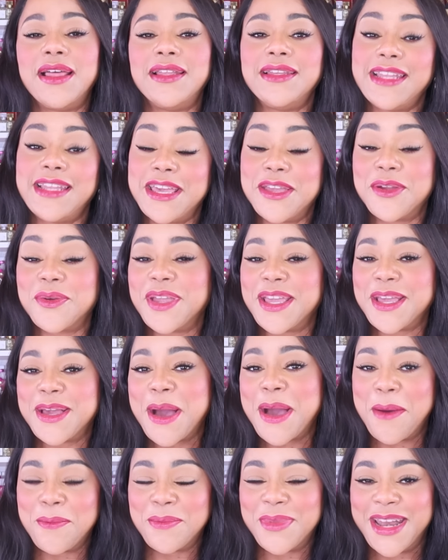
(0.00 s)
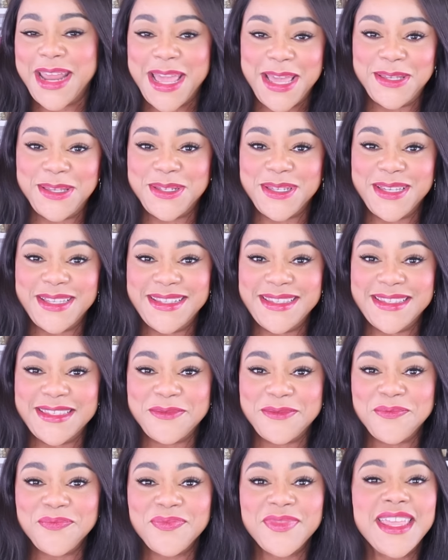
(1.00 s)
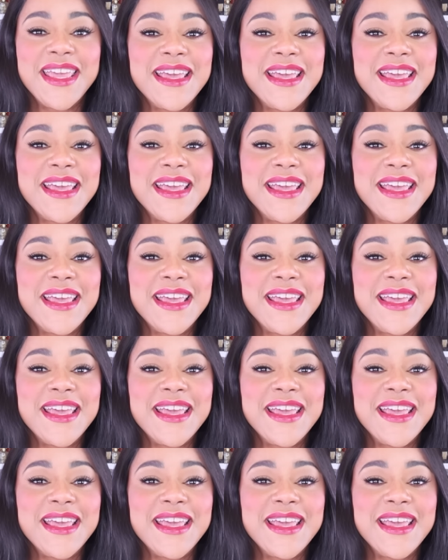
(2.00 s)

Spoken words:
layering combinations.